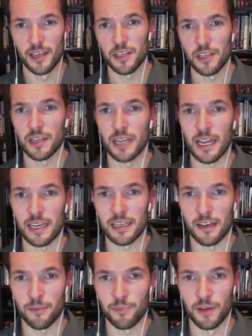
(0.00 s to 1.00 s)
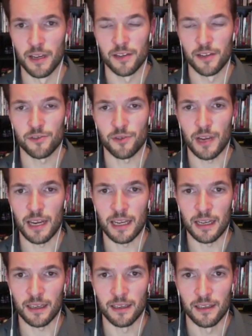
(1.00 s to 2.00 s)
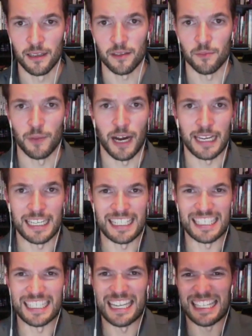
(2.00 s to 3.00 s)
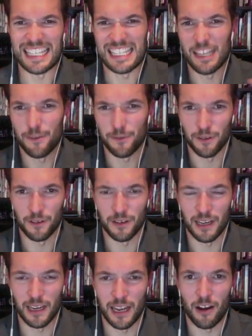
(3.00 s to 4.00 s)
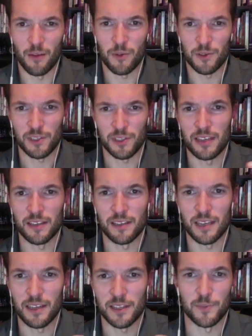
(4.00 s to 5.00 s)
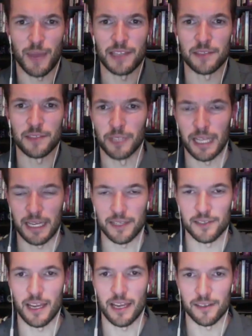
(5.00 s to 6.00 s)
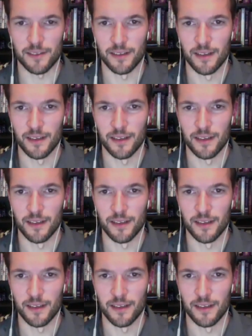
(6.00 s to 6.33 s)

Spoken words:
you can end up training the body to get stiffer and almost in a spasm-like state.